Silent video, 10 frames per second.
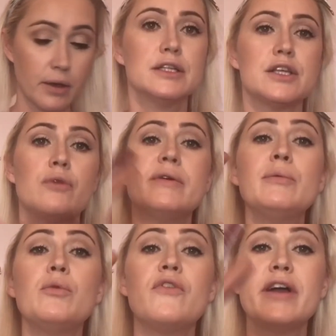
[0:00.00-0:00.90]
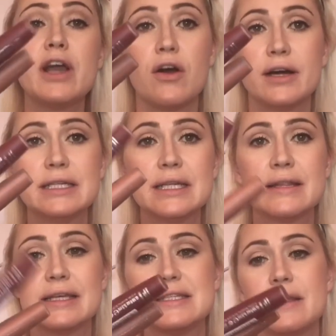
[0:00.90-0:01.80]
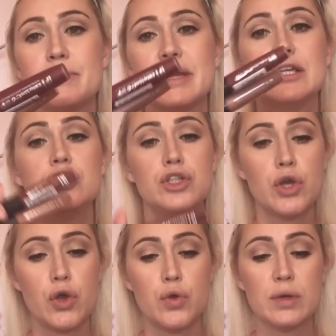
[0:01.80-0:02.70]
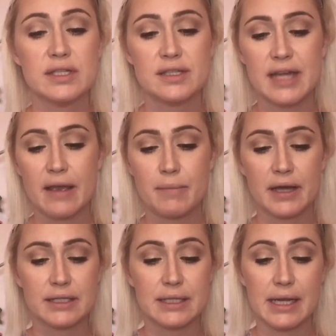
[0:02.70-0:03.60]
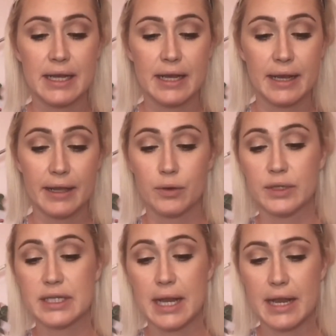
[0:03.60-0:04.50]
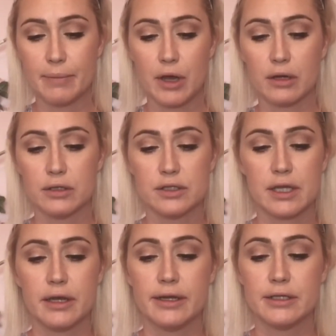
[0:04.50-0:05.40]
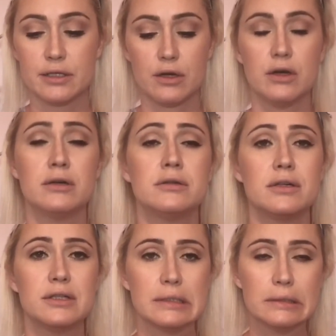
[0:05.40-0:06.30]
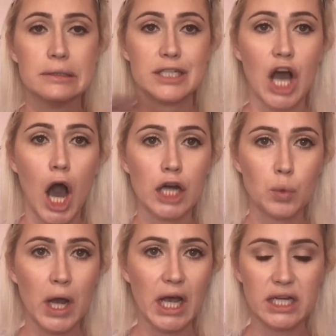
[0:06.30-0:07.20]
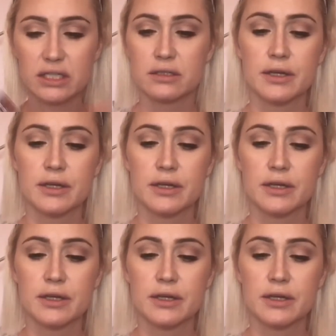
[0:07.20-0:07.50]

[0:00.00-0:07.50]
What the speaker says: So Rimmel were very kind and they sent me 2 Stay Matte liquid lip colours, and oh god, word.